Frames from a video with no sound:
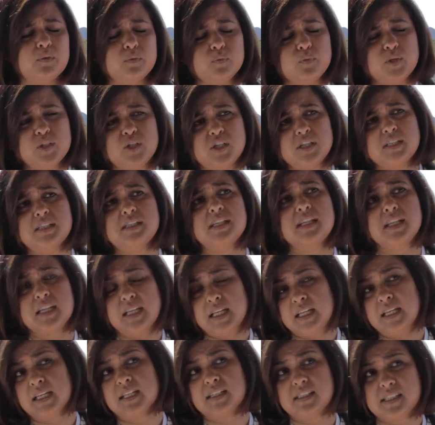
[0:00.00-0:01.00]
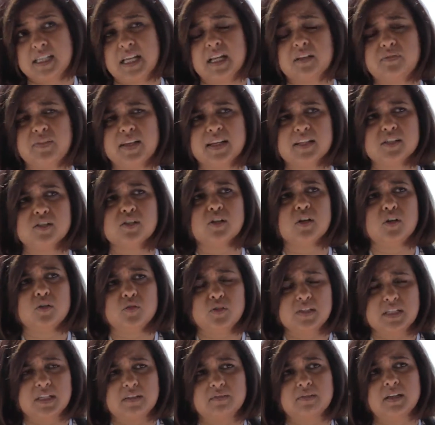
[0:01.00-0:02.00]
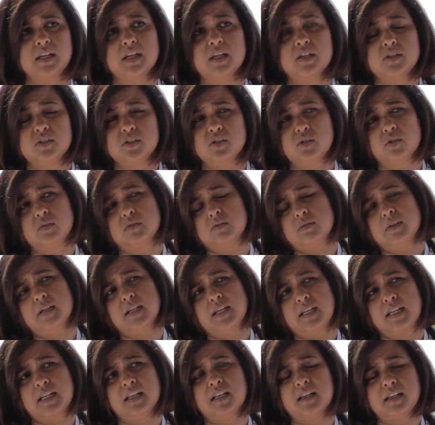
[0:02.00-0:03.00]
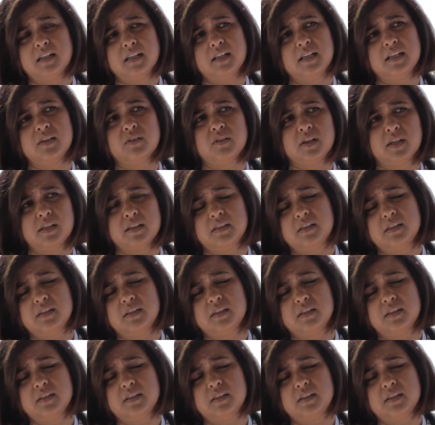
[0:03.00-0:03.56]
which is in itself exclusive. So in